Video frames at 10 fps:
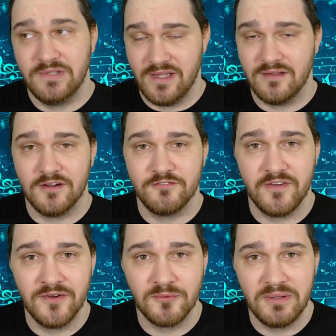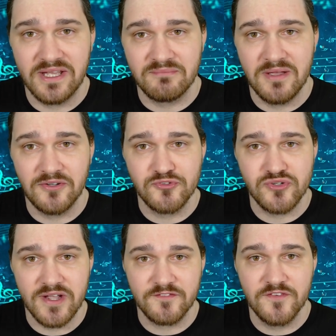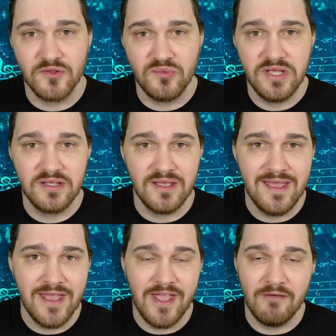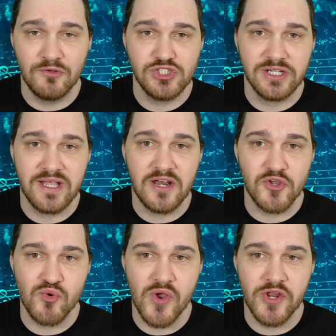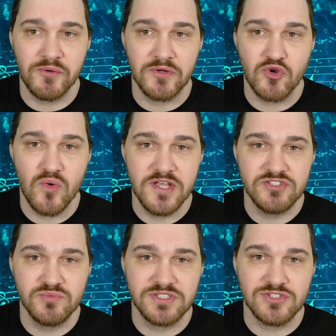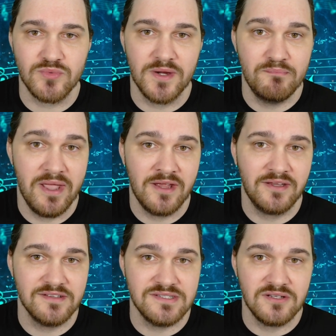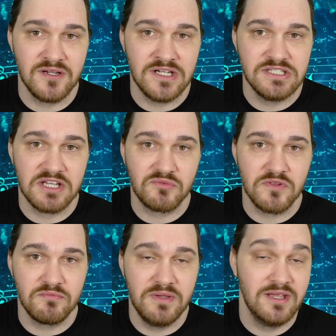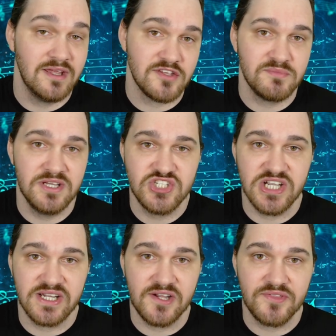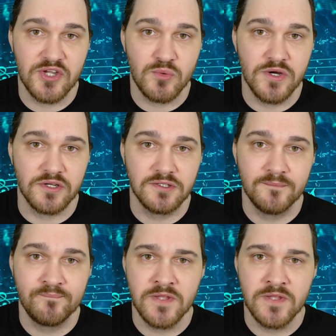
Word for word: yeah, our final black metal track for the week, and we'll check out a creator request, which is where a band gets in contact with me and asks me to check out their work.